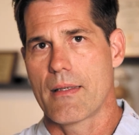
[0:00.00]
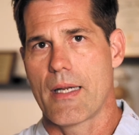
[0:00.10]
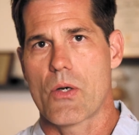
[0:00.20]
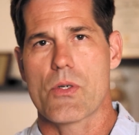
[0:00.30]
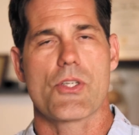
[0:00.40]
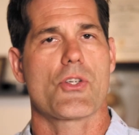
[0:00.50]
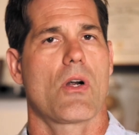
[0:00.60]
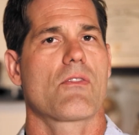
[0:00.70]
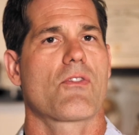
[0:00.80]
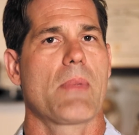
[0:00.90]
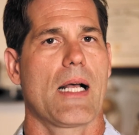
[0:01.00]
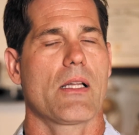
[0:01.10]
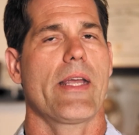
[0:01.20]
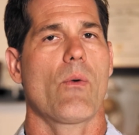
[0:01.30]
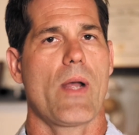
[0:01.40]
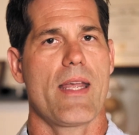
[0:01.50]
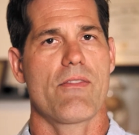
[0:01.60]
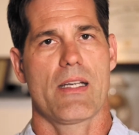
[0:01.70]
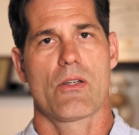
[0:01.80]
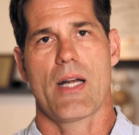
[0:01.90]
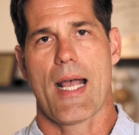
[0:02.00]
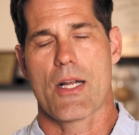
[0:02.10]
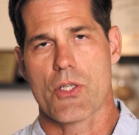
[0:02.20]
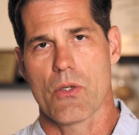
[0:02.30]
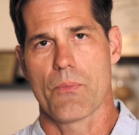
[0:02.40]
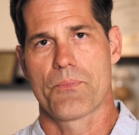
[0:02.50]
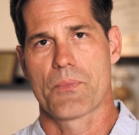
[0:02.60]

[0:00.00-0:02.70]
here is a chart from Elliott Wave International.